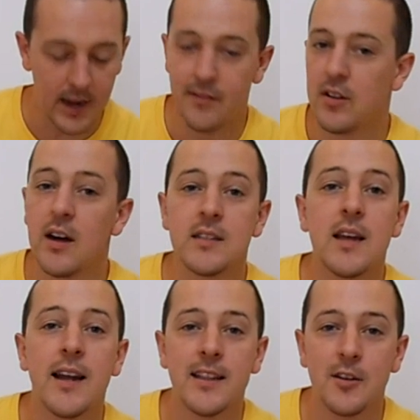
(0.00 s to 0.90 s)
I have a
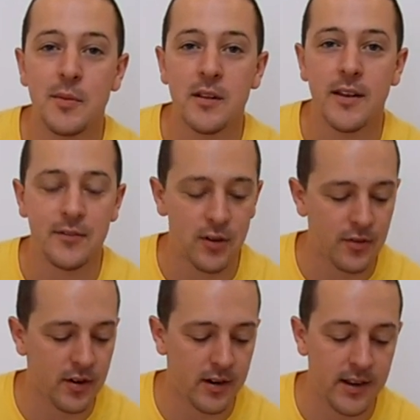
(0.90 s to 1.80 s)
tiny little bit left
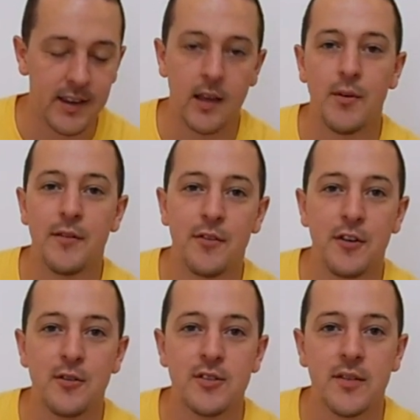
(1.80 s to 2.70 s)
over, and I can't wait
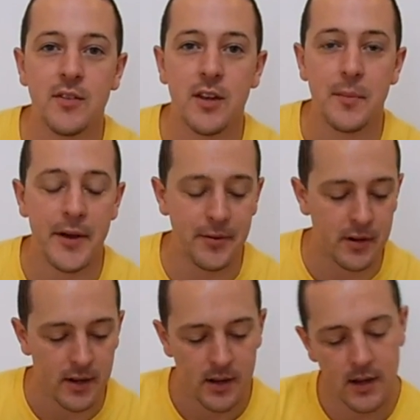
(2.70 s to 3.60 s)
for the new stuff to come out.